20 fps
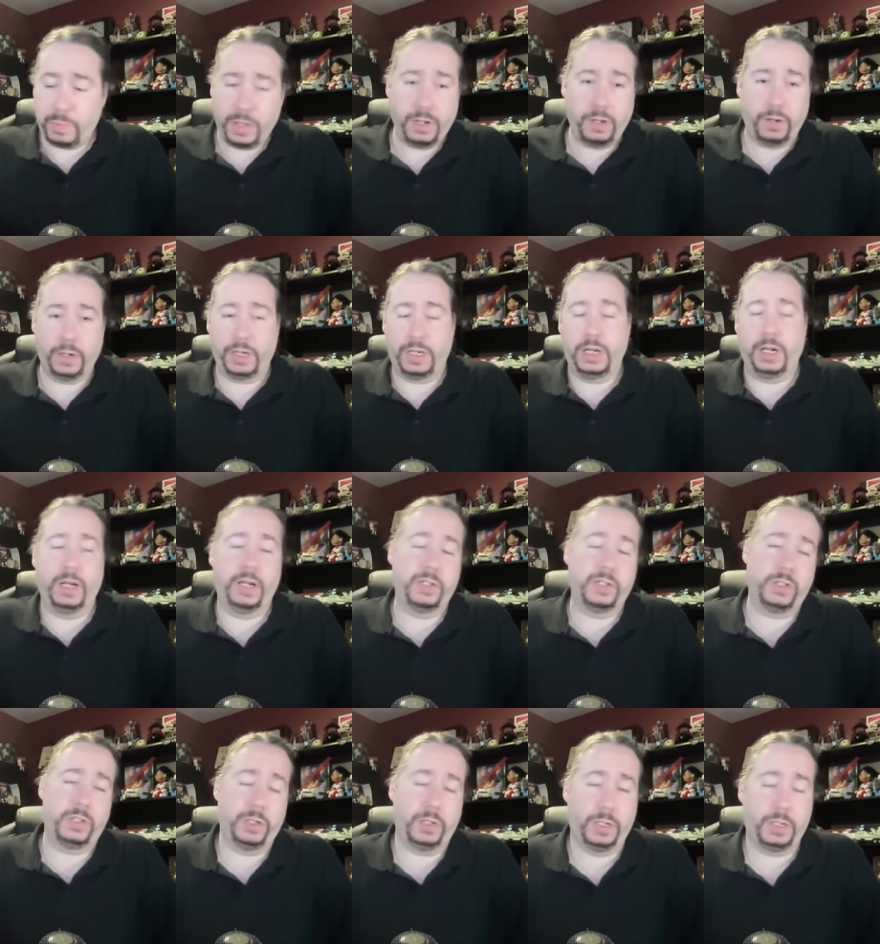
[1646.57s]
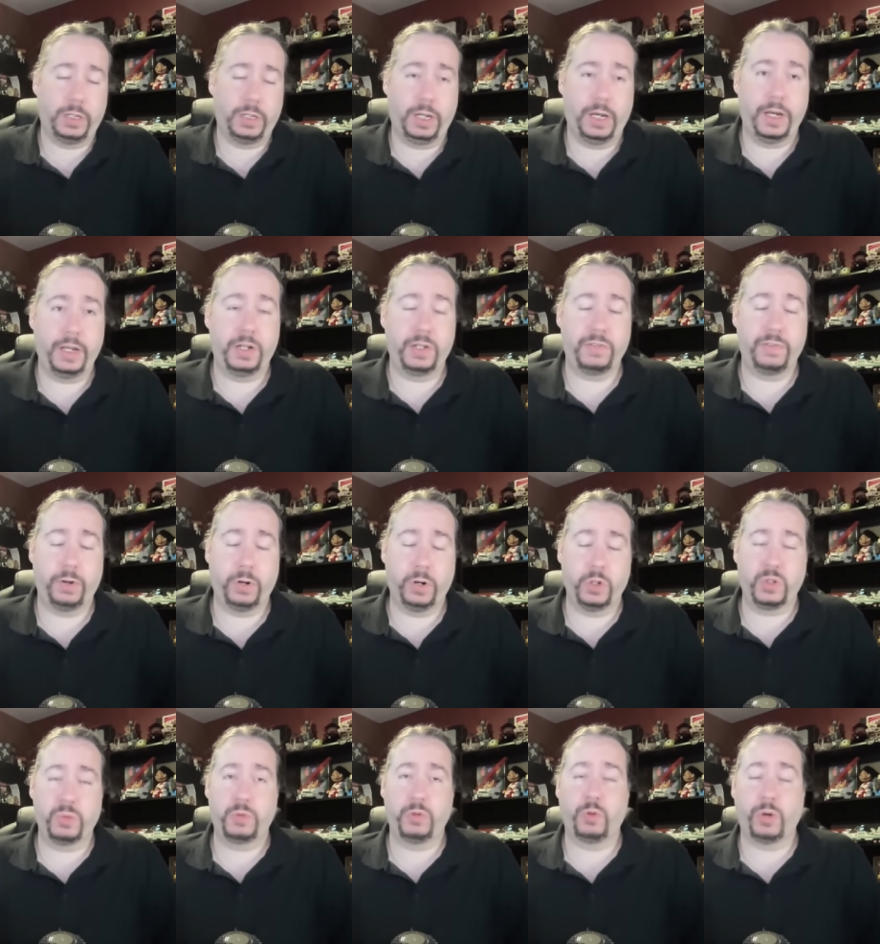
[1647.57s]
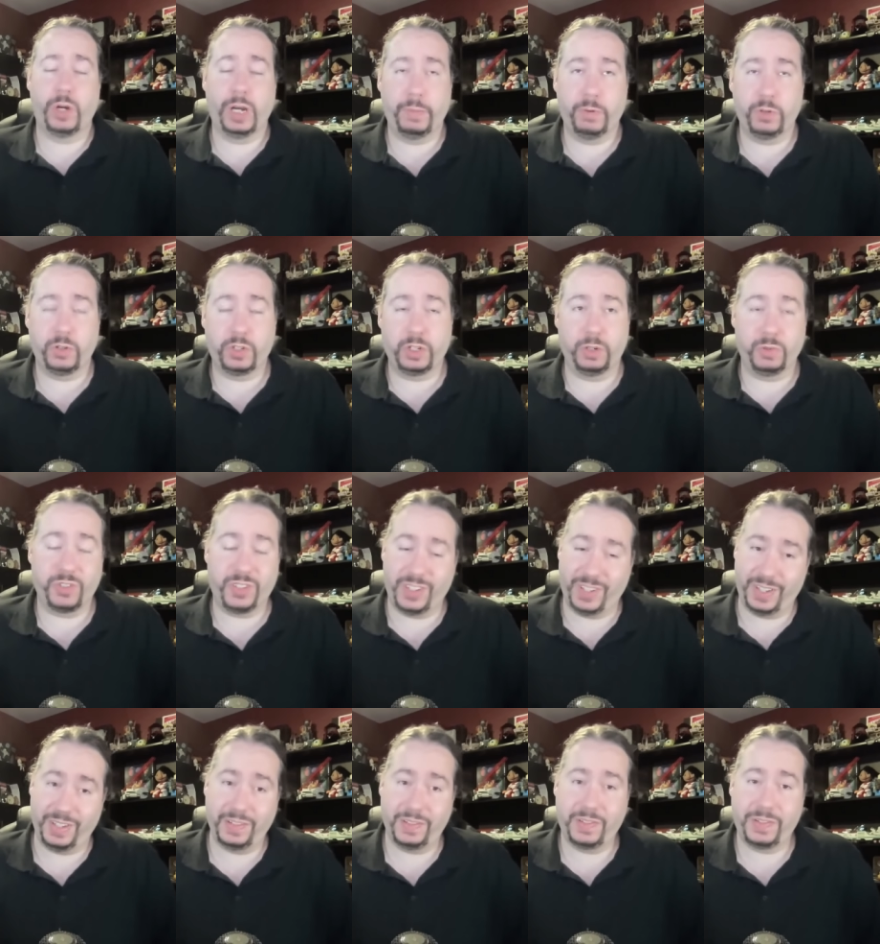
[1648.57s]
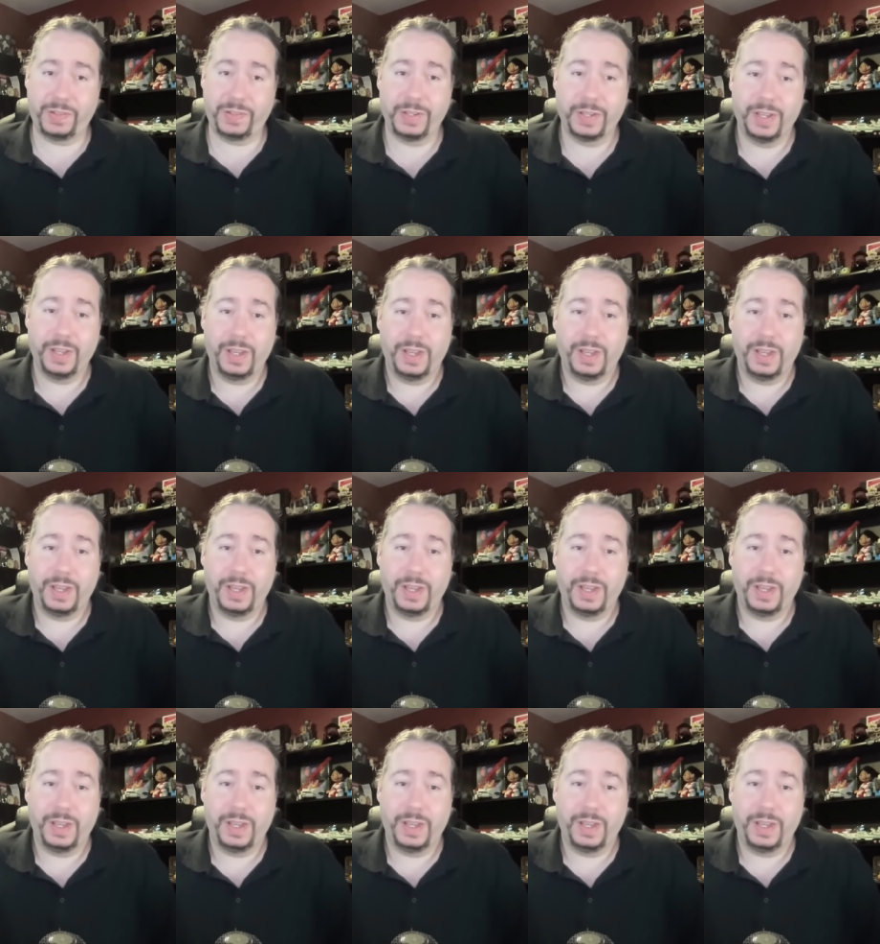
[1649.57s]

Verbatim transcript: been on a constant decline as far as subscribers go since.